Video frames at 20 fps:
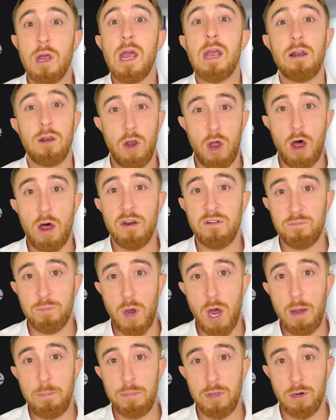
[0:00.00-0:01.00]
a lot of
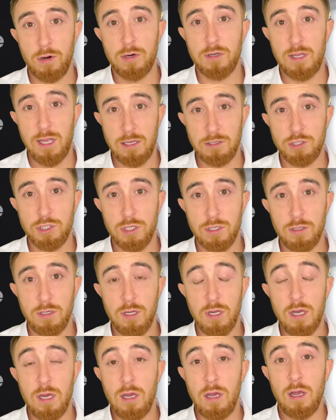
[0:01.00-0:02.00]
popular attention,
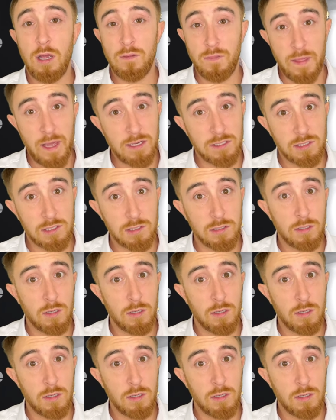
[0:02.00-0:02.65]
and that's